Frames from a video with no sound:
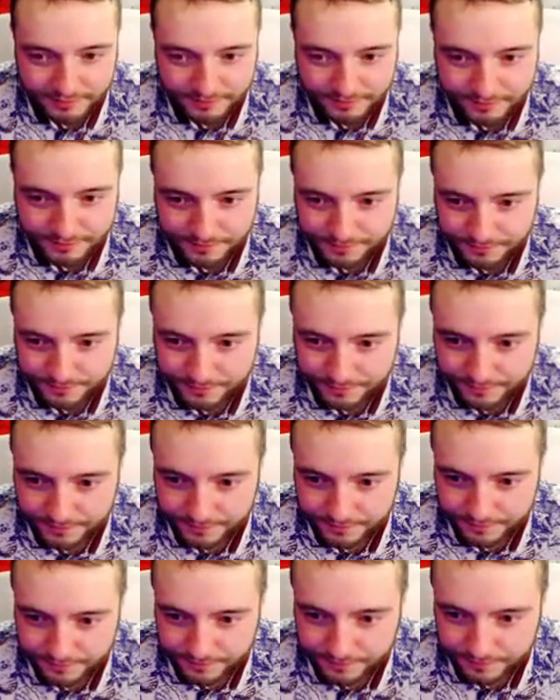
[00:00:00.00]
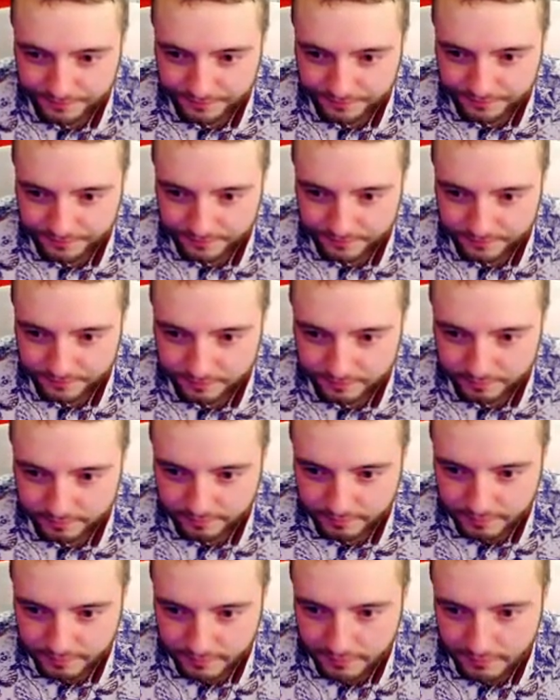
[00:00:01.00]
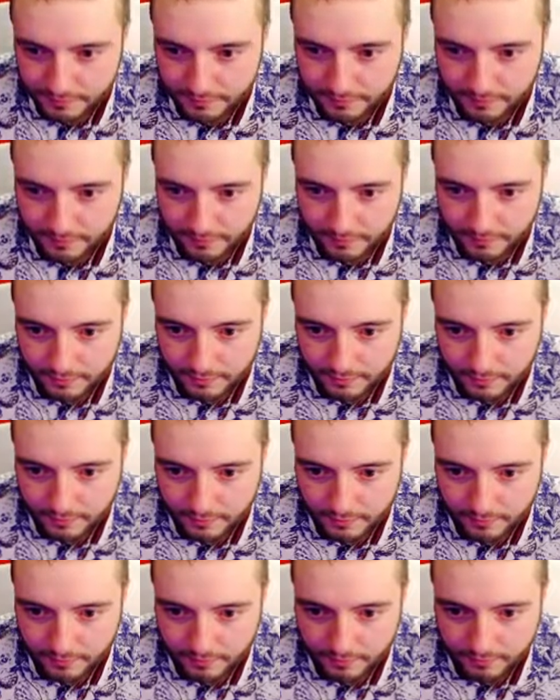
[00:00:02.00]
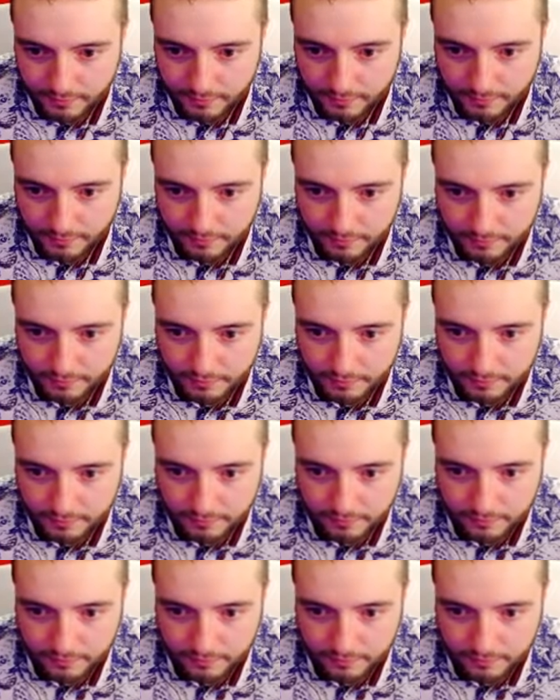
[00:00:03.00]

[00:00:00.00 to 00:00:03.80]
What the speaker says: (no one is talking)